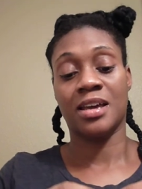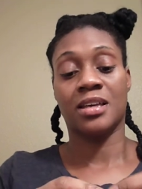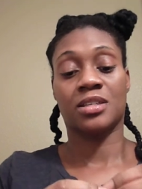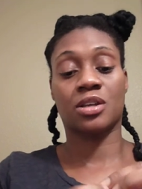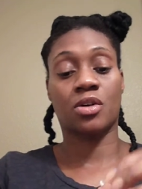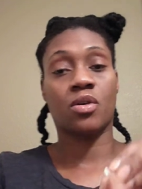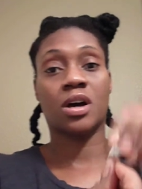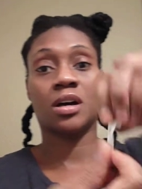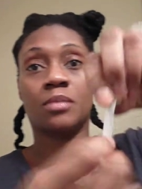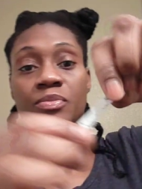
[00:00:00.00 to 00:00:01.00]
So
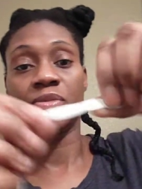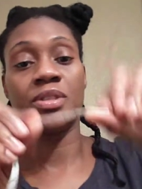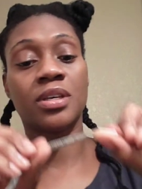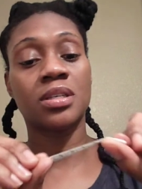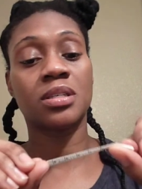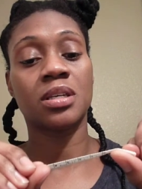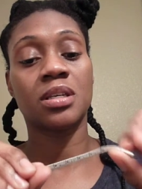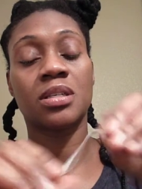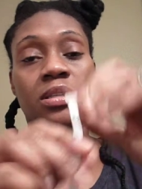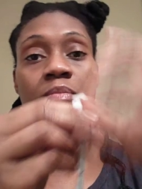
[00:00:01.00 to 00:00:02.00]
um, this
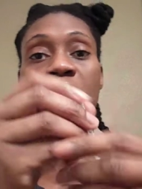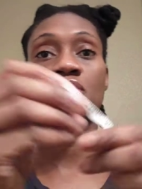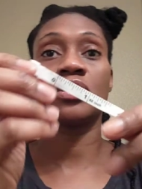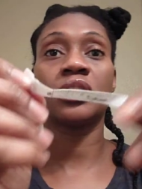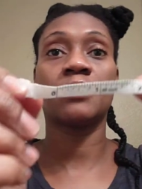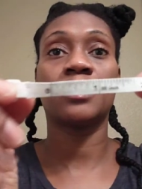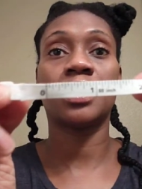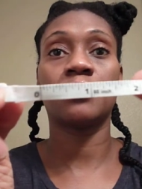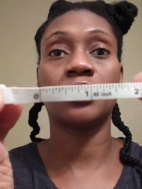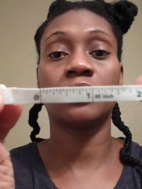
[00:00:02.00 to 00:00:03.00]
is the measuring tape that
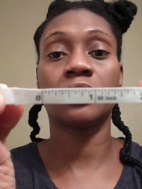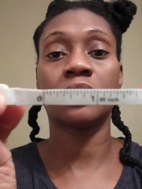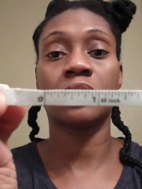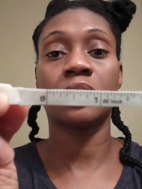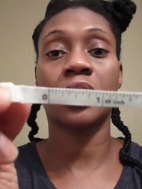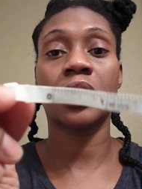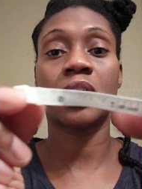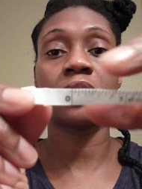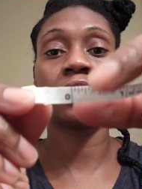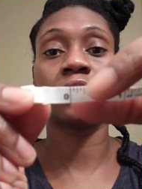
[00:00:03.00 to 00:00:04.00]
I'm using,
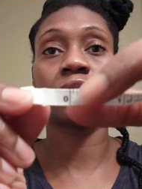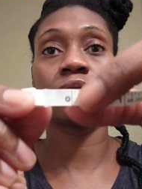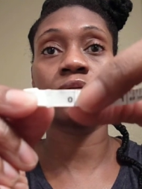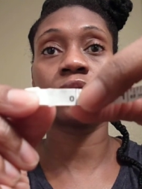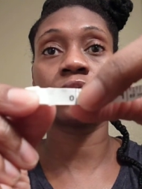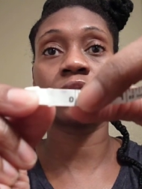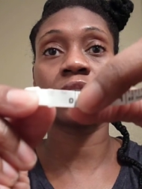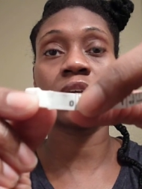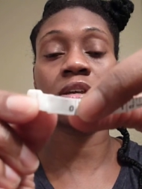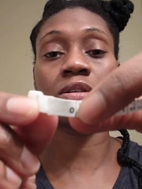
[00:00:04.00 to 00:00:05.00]
and the zero
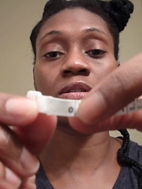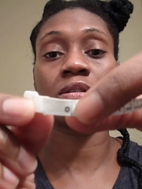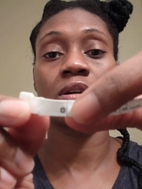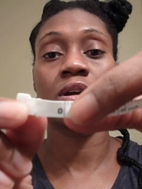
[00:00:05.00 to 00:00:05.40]
starts here.